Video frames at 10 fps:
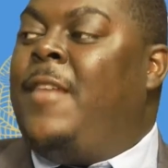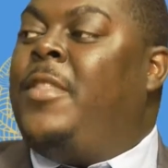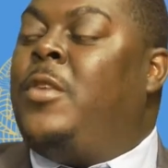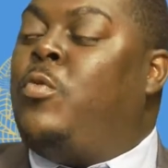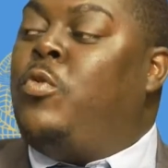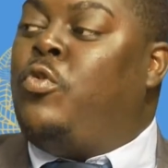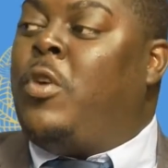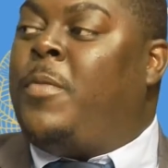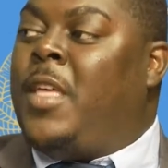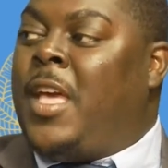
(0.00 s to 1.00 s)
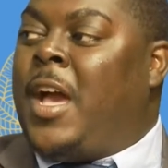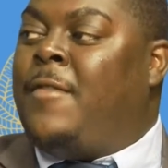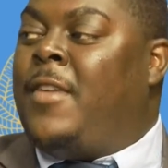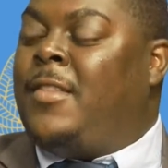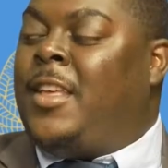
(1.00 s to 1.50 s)
it will drop the
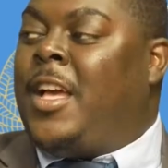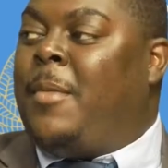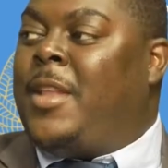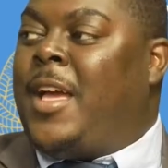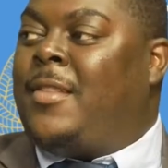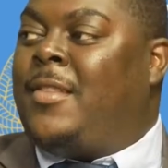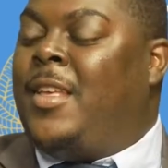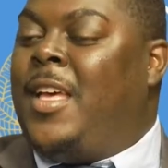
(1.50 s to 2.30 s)
advanced income tax.